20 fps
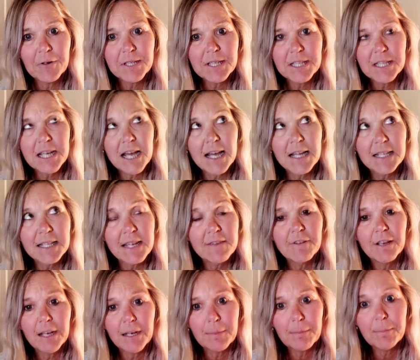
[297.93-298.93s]
it starts
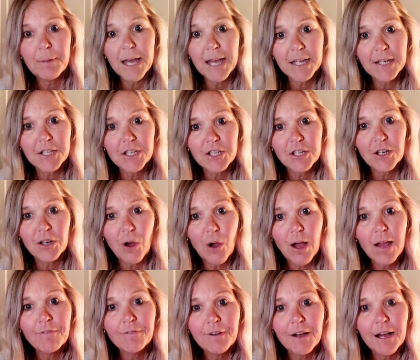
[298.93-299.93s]
having an impact in your
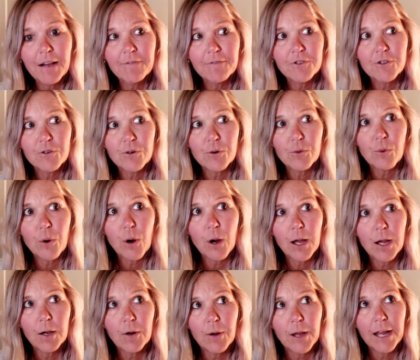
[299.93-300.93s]
life after a
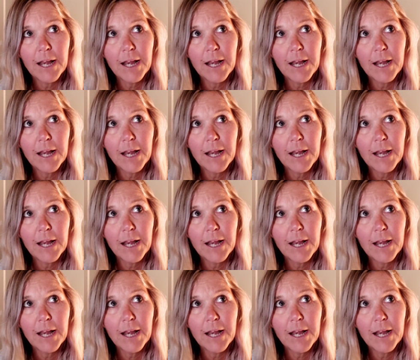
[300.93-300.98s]
while,